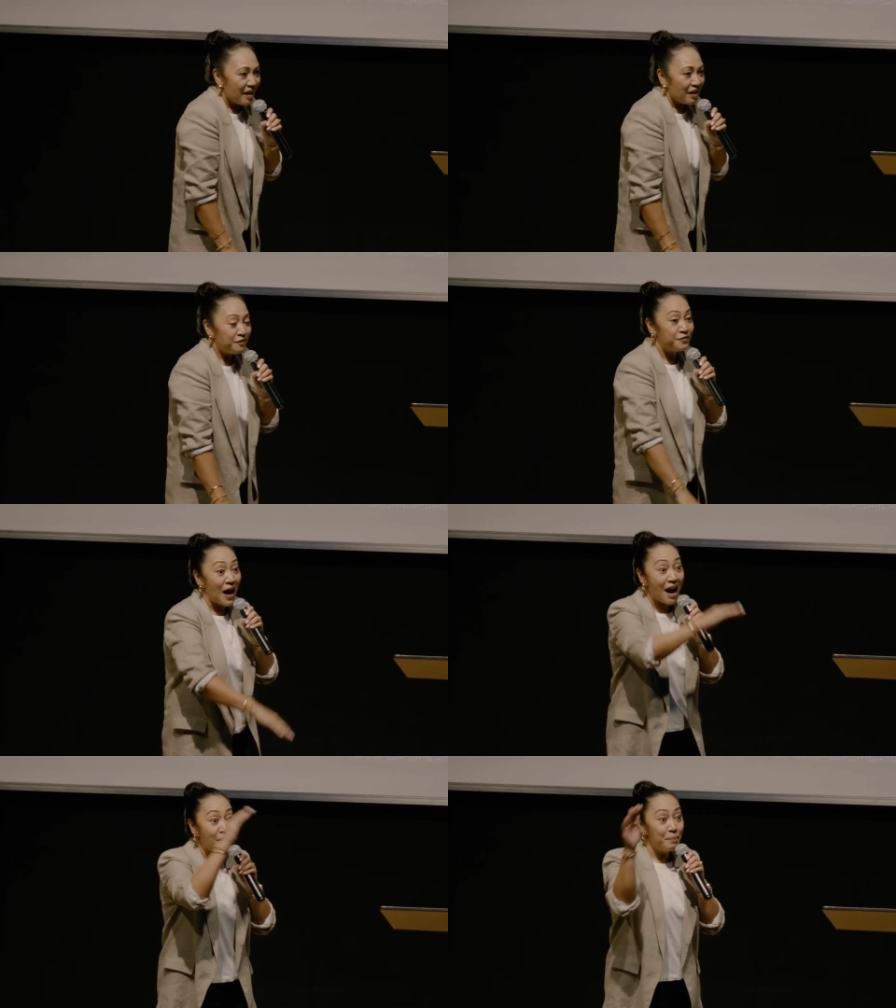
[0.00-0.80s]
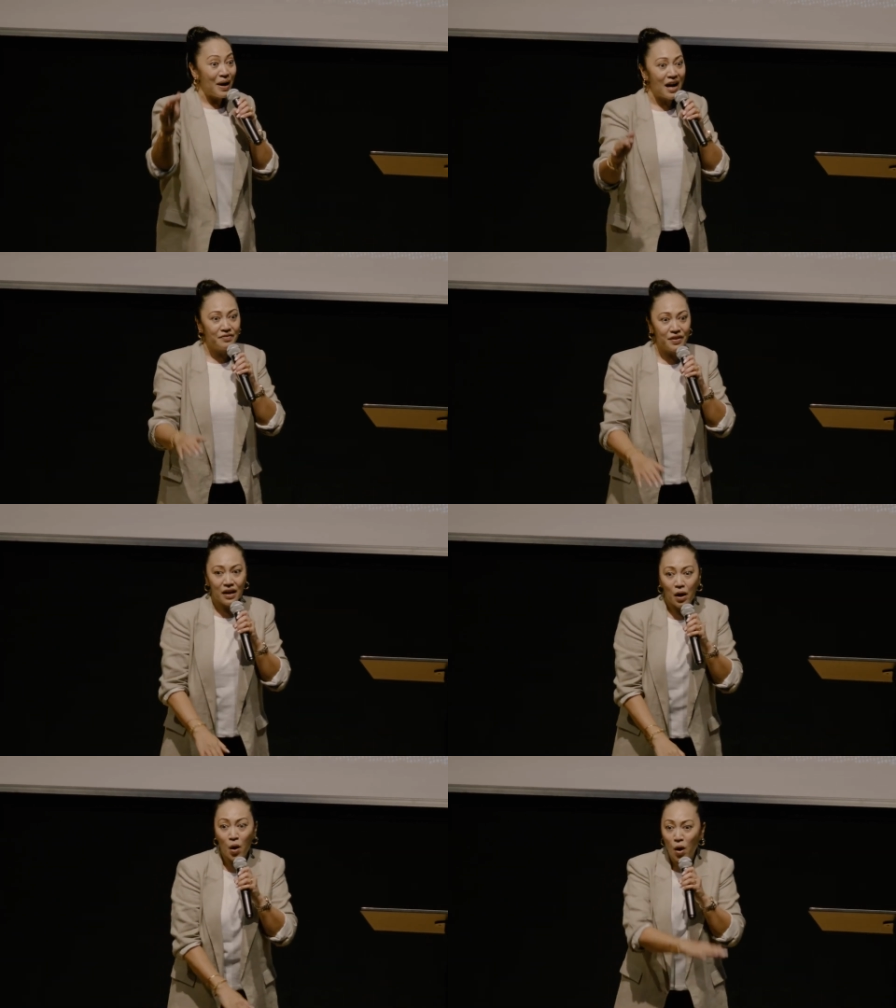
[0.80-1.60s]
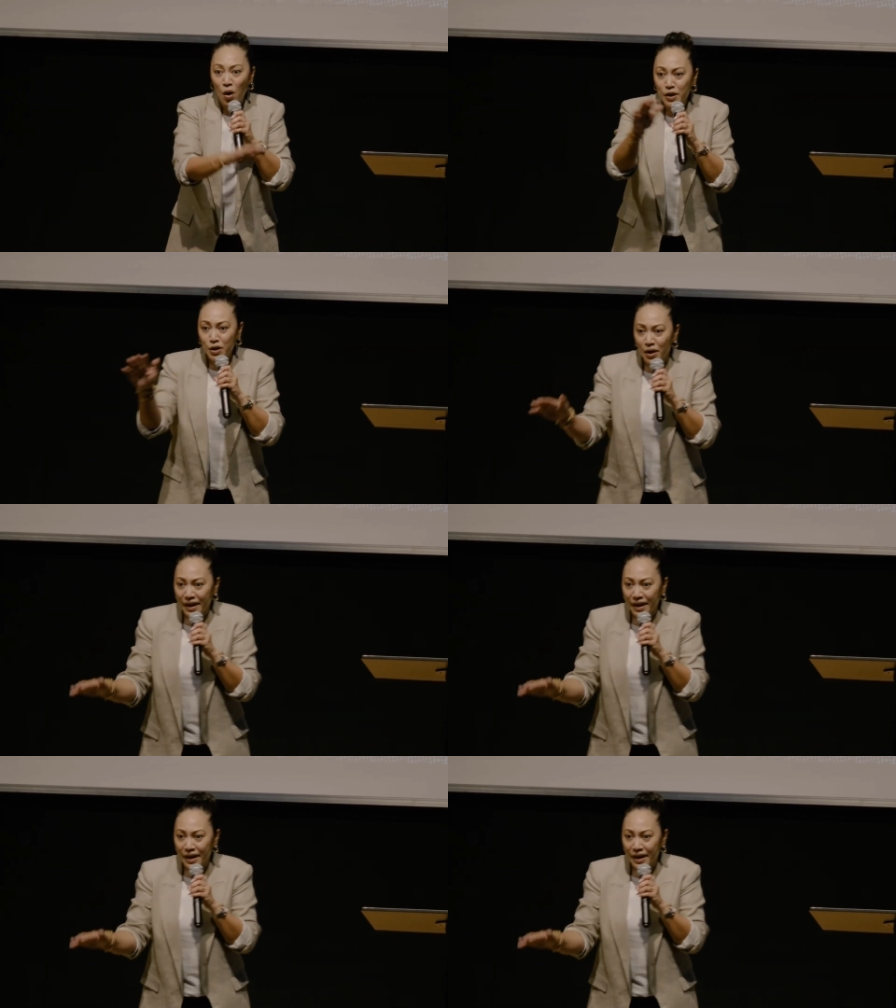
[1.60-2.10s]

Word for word: far above all your